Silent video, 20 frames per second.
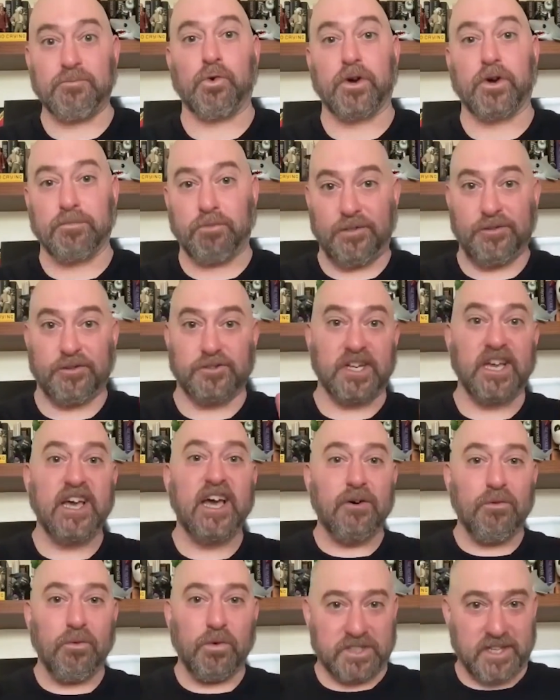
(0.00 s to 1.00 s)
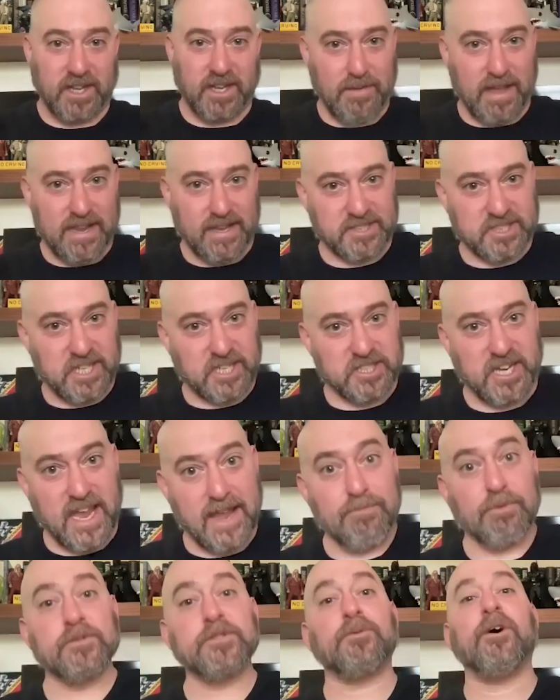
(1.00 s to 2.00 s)
Warner Brothers was going to make a J.J.
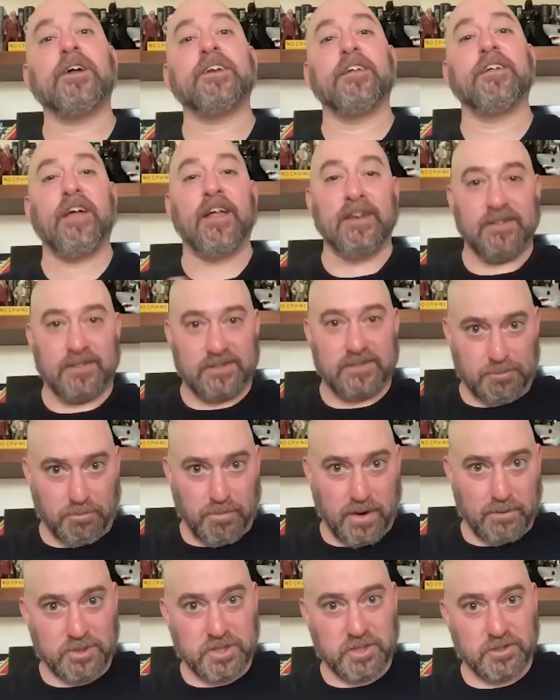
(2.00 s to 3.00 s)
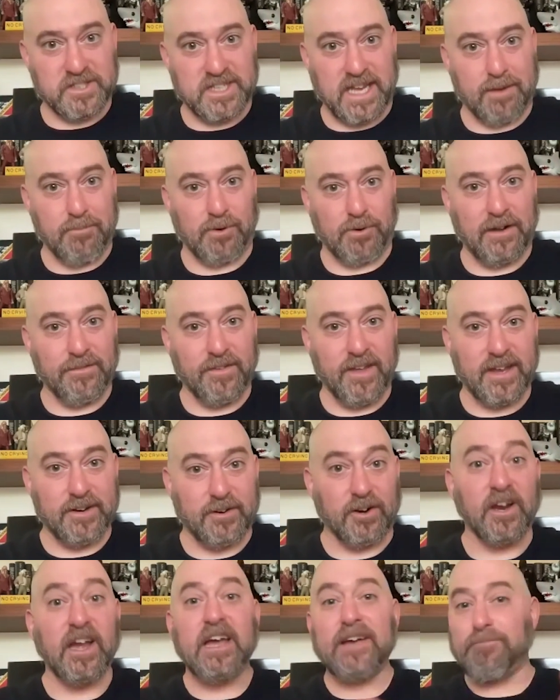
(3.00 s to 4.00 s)
Abrams one, and then Superman Returns came around
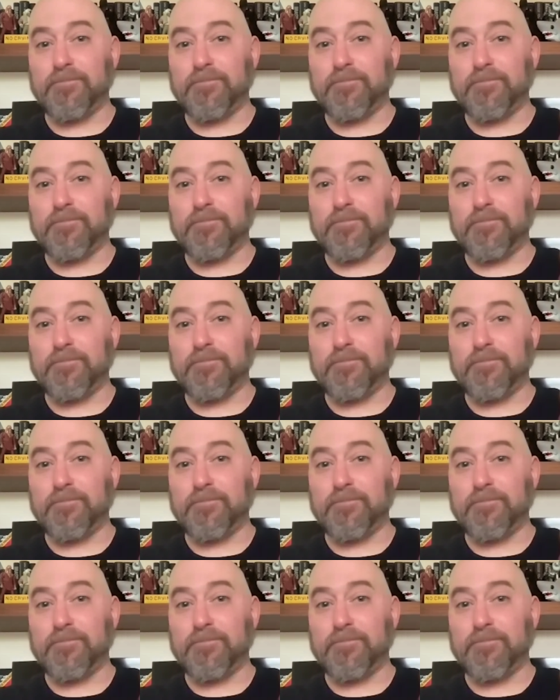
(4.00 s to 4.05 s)
later.